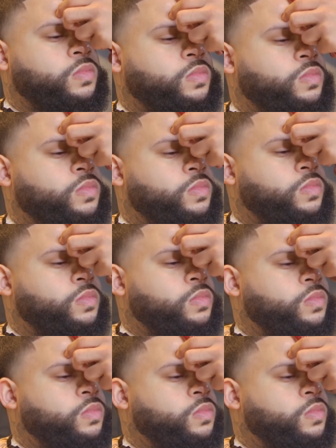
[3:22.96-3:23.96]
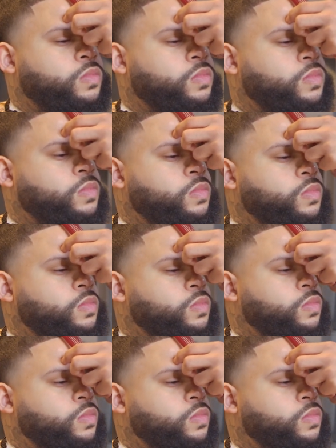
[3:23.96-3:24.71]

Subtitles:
No one is speaking in this clip.